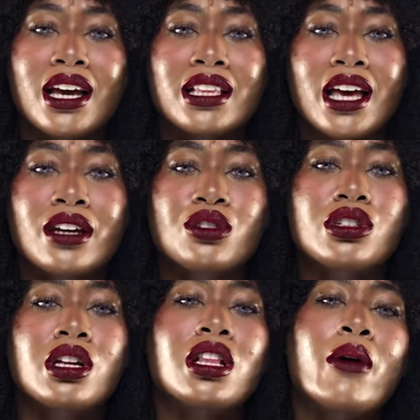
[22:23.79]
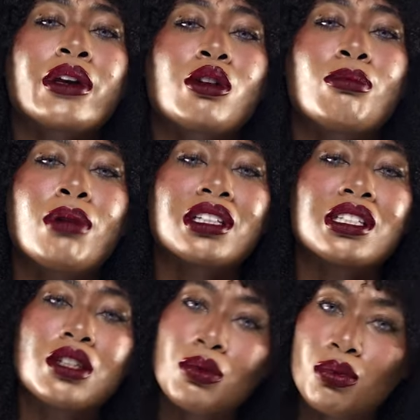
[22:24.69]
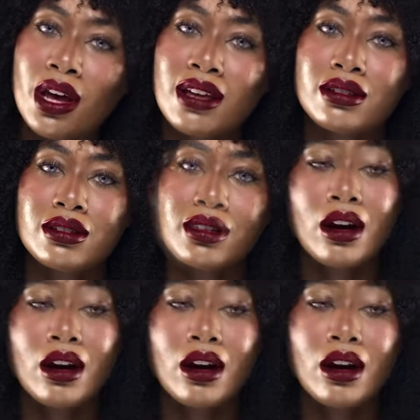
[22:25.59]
and actually allowing your body to rest.